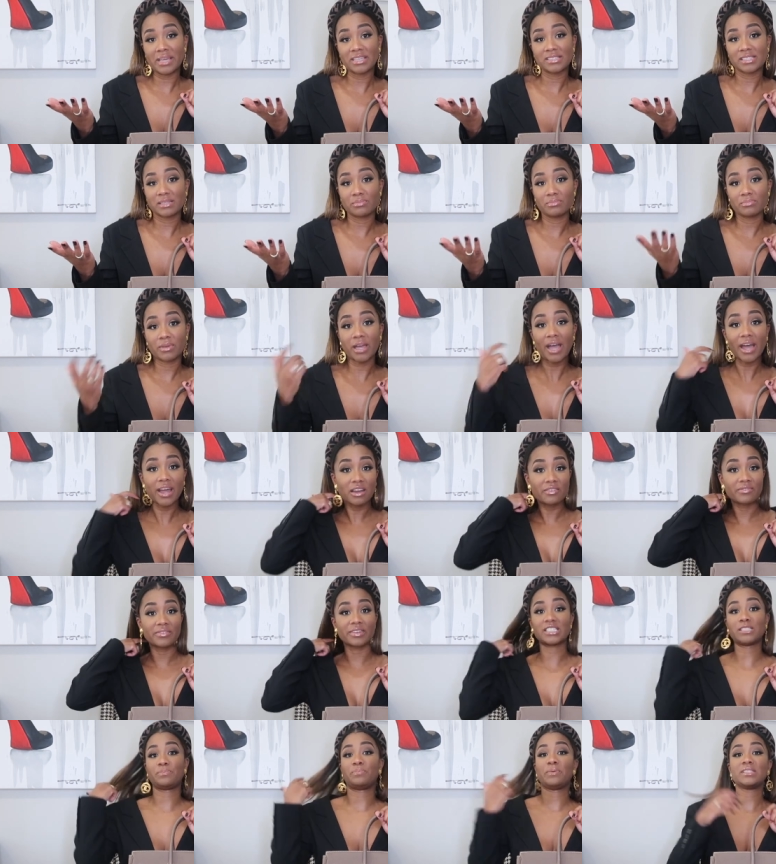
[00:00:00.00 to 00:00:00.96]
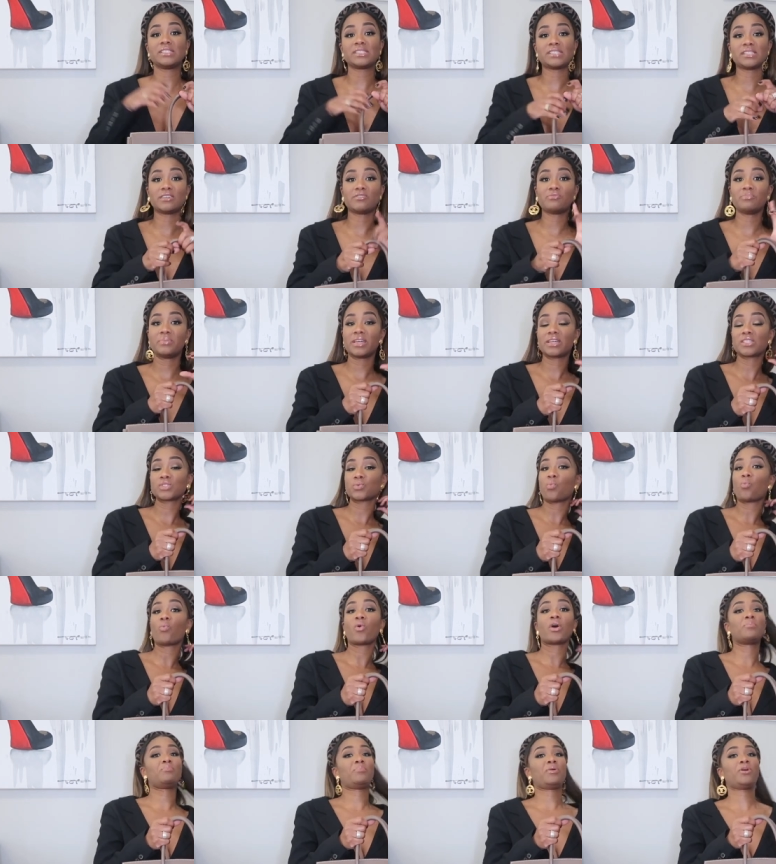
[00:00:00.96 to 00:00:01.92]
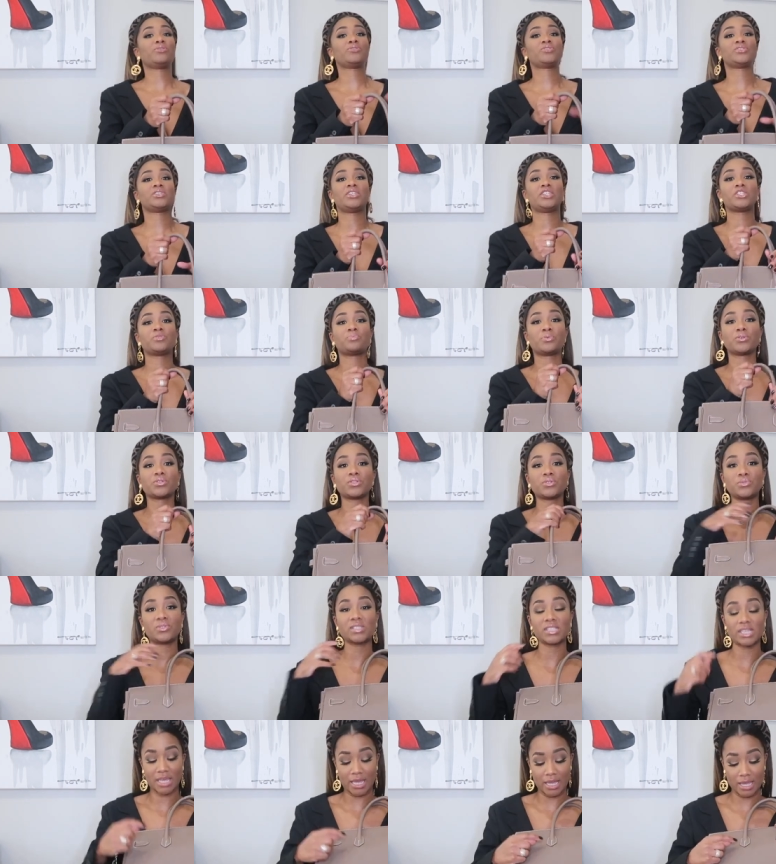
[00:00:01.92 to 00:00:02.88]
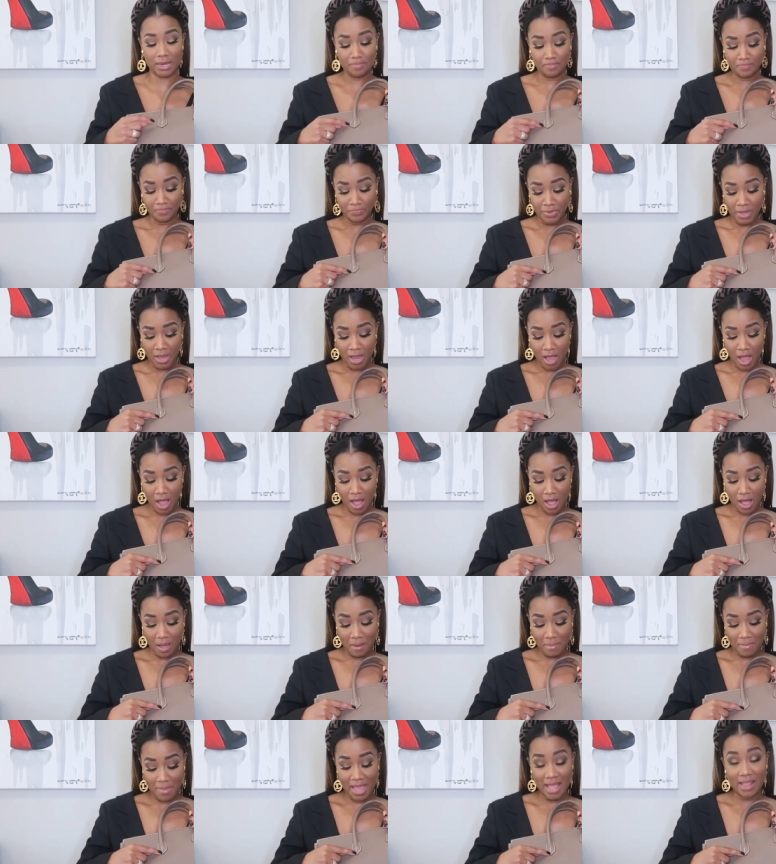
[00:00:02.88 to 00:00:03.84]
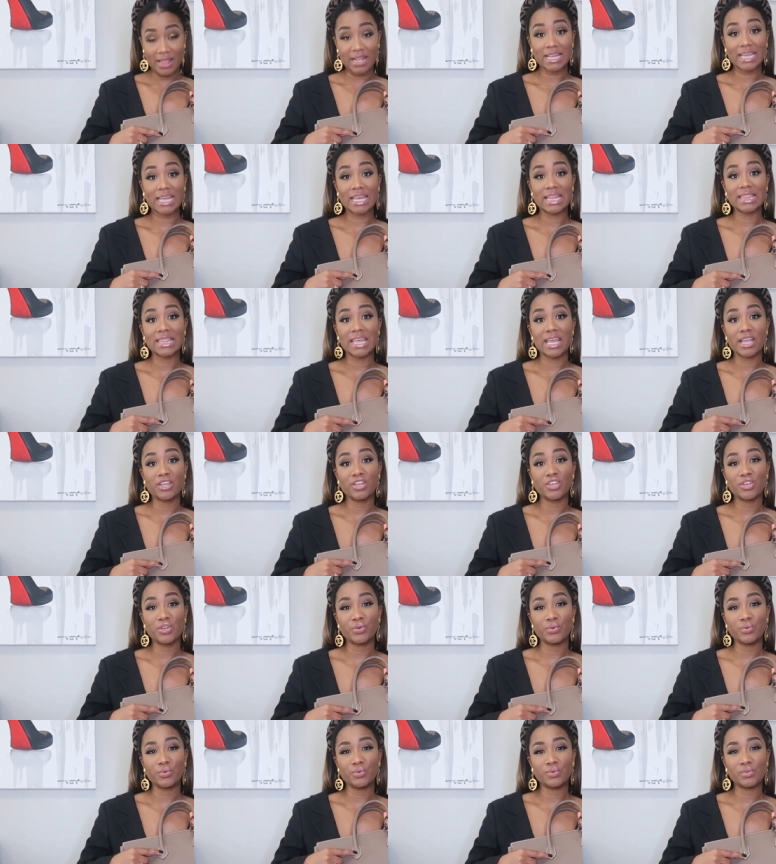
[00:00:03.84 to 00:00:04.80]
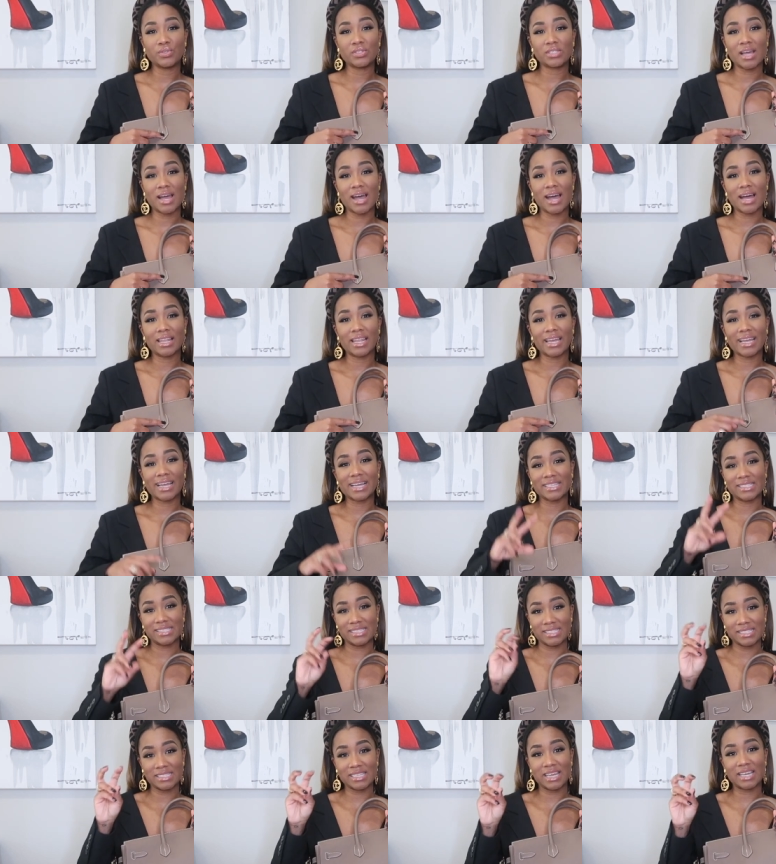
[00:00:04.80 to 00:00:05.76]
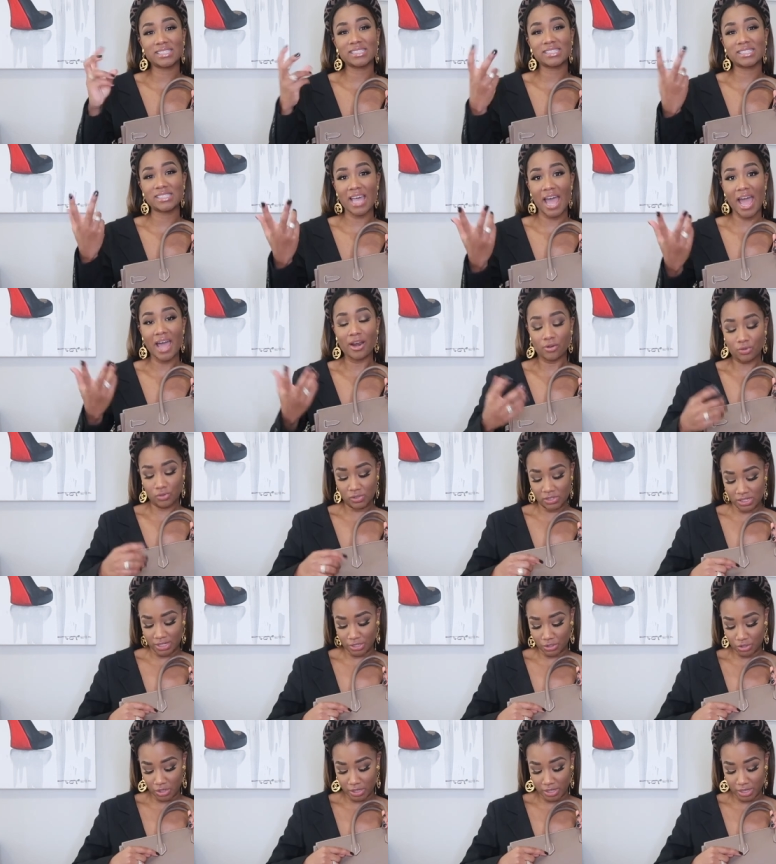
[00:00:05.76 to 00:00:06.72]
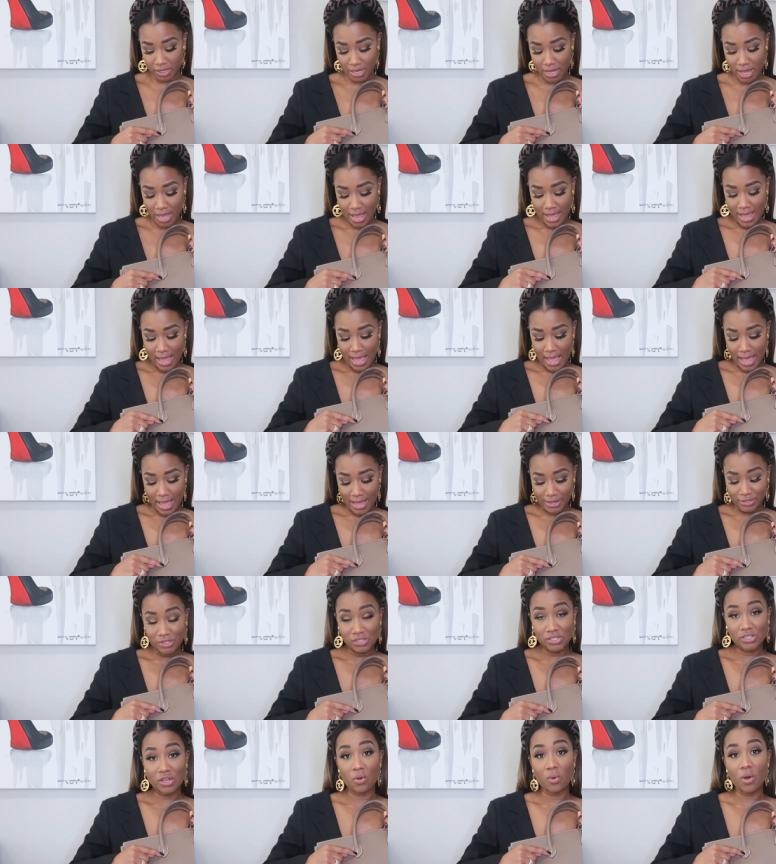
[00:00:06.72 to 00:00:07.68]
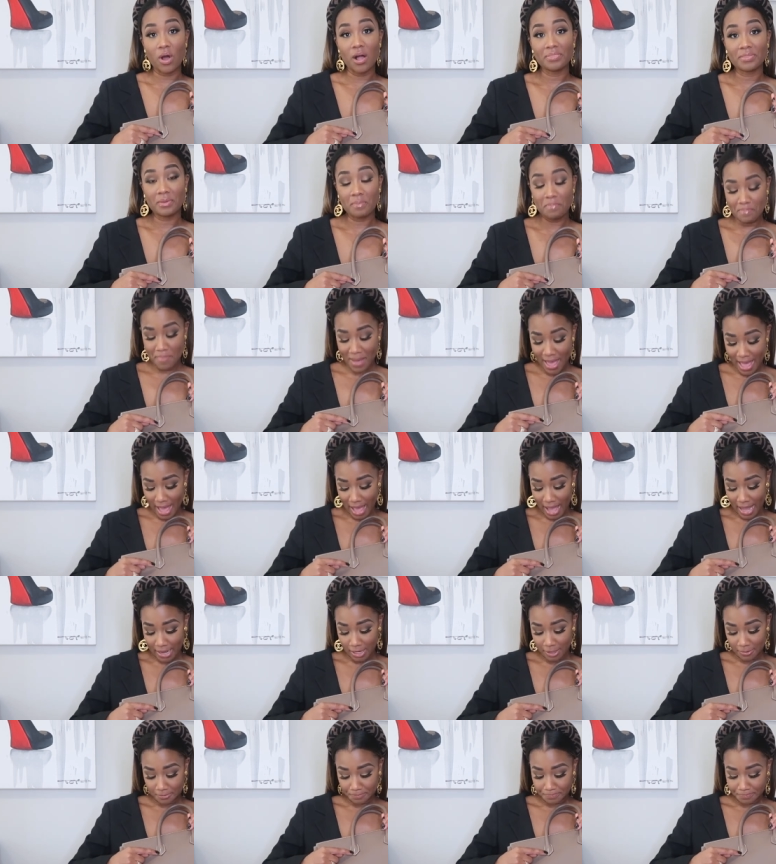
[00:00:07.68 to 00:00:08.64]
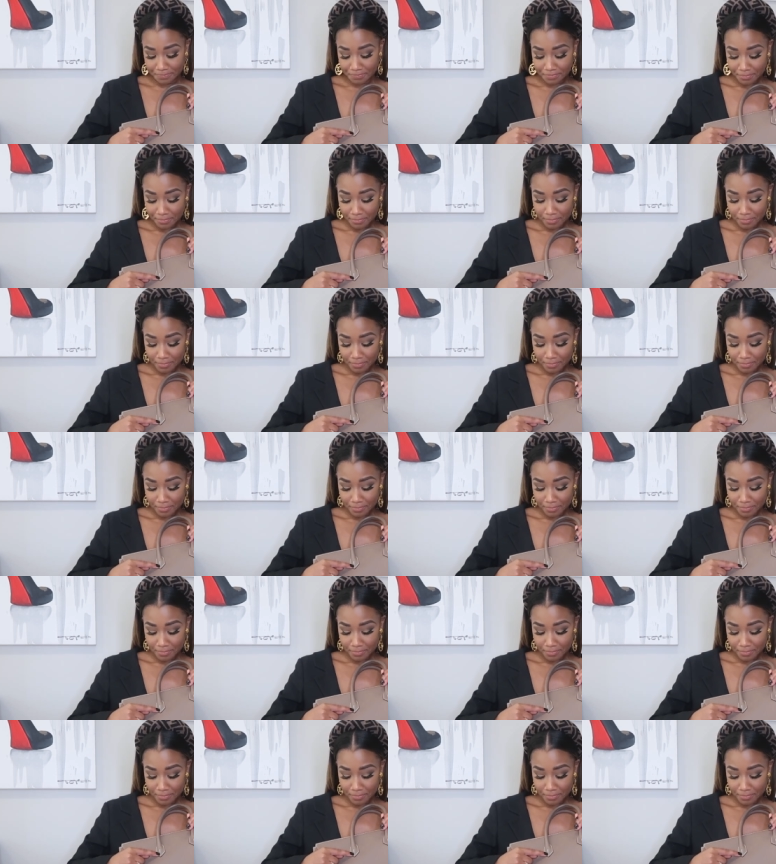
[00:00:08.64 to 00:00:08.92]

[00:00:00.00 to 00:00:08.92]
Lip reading: makes them kind of expensive because one person is producing it. And again, they use like a saddle stitching. And so on the back,